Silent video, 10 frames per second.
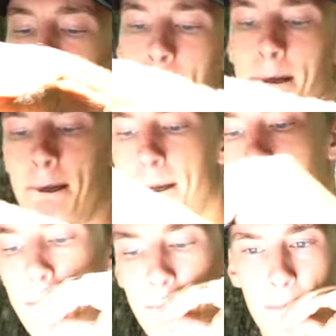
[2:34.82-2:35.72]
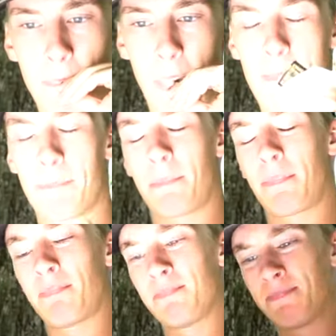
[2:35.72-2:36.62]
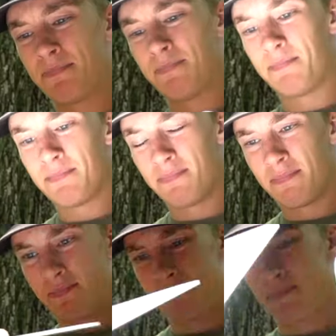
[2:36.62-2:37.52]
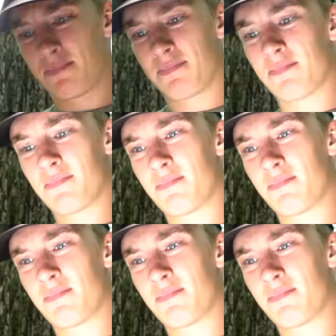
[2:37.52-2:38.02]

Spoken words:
No one is speaking in this clip.